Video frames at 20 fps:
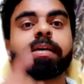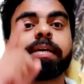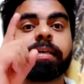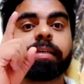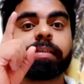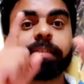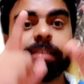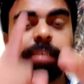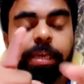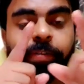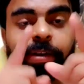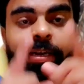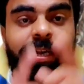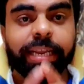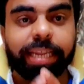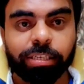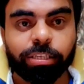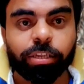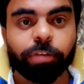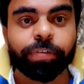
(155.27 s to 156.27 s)
7
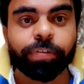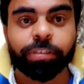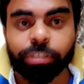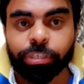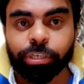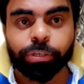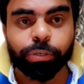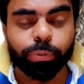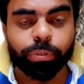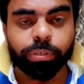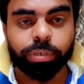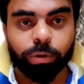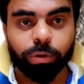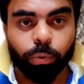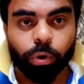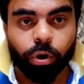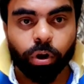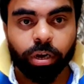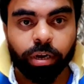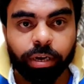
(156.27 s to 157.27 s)
days of institutional
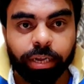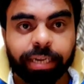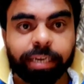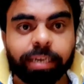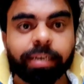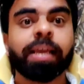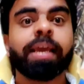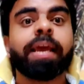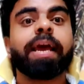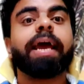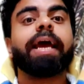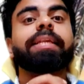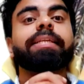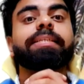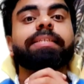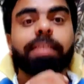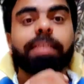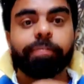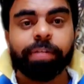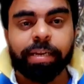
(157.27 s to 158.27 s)
quarantine and
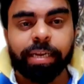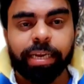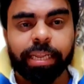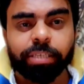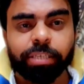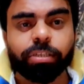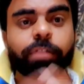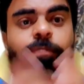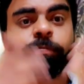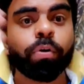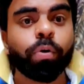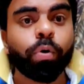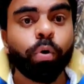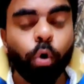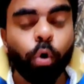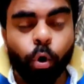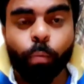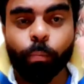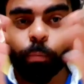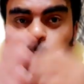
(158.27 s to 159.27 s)
7 days of
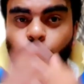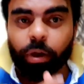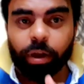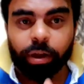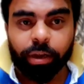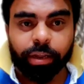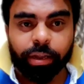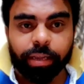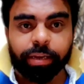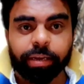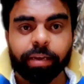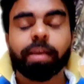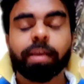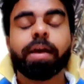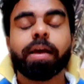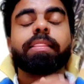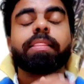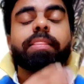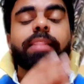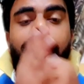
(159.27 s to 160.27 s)
home quarantine.
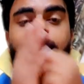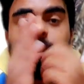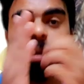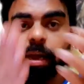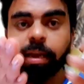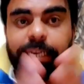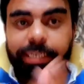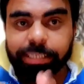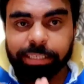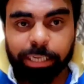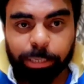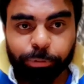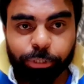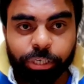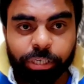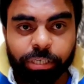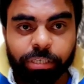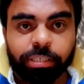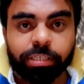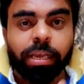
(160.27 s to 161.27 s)
There are
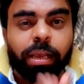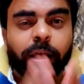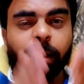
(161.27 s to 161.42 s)
exceptions.